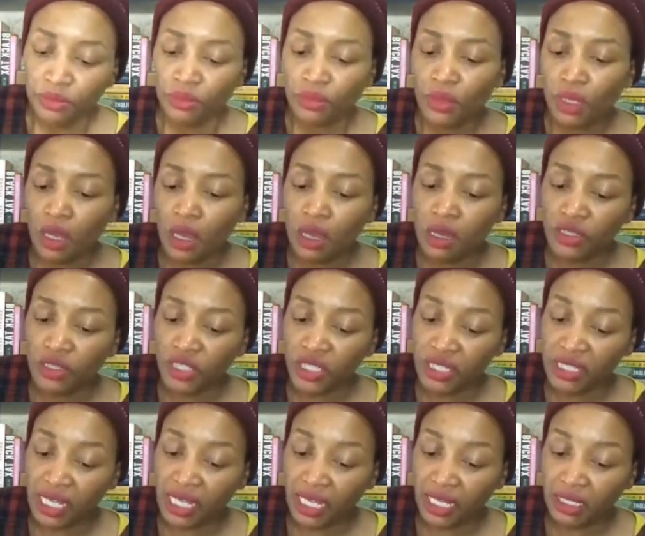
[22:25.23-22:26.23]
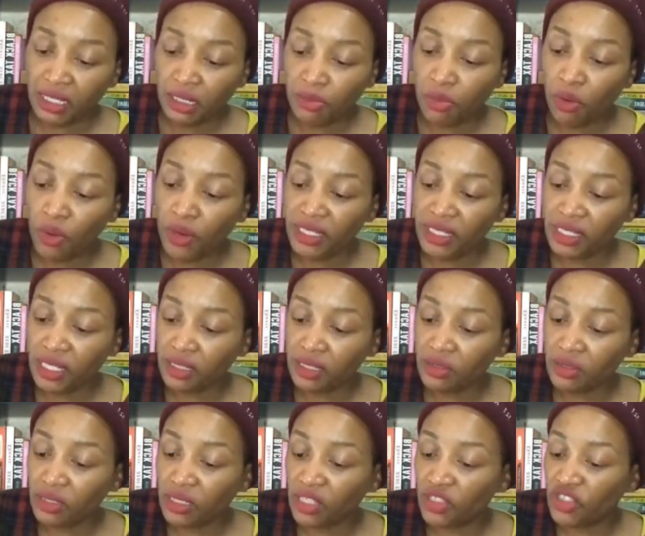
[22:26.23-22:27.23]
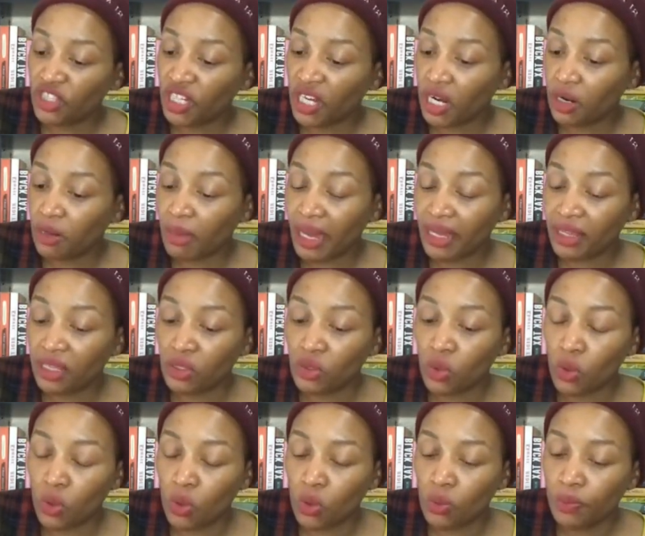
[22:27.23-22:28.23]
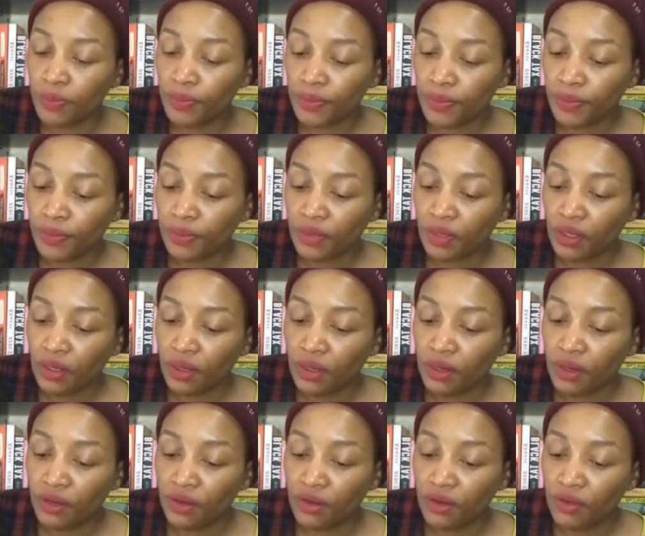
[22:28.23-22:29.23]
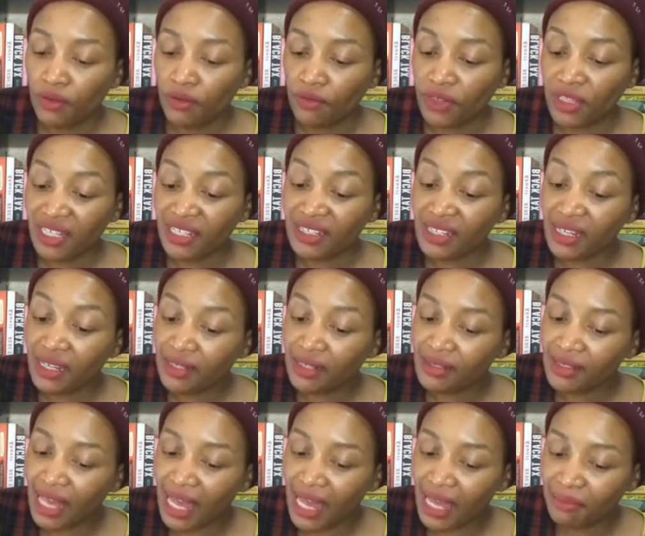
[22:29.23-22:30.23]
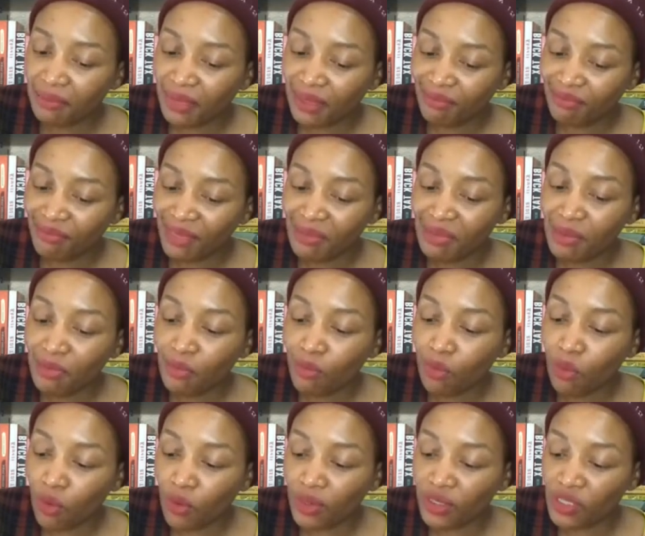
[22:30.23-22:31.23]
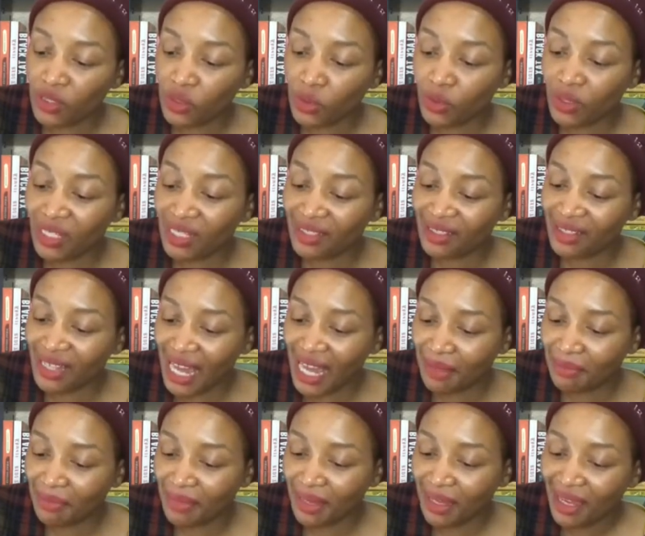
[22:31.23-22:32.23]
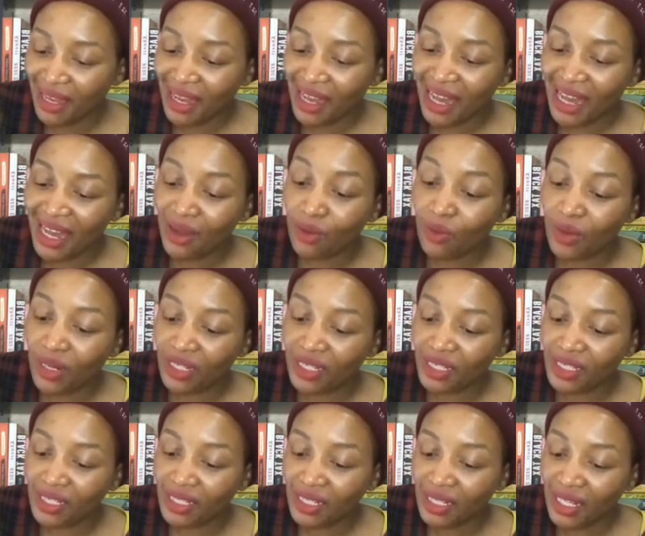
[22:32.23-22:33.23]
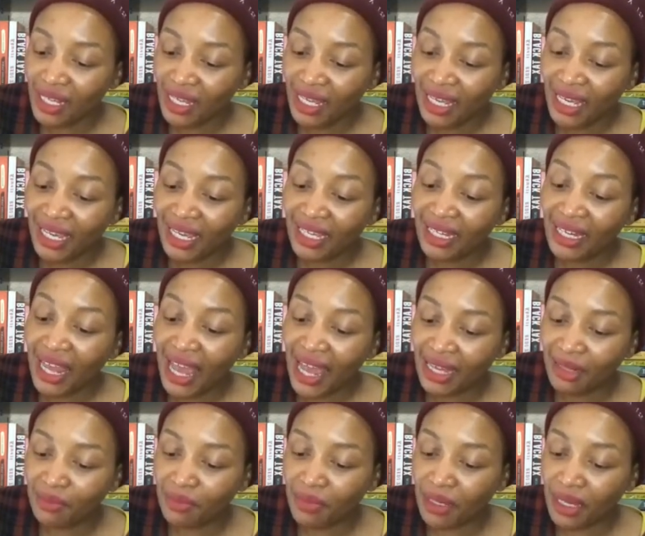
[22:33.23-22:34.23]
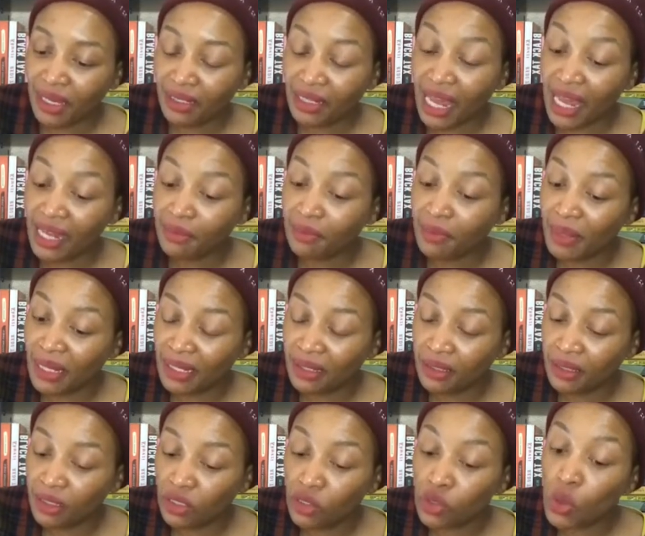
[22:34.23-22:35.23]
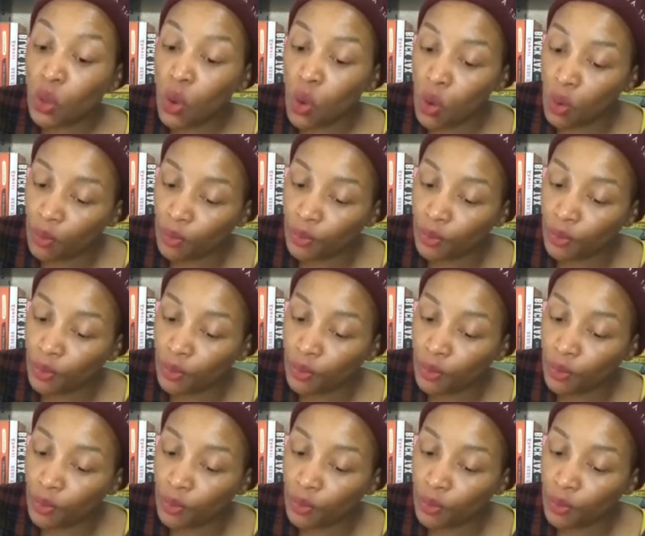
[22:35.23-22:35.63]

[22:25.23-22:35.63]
she said, pointing to the chair by the door. For the second time, maybe more so this time, I wished it had been Tom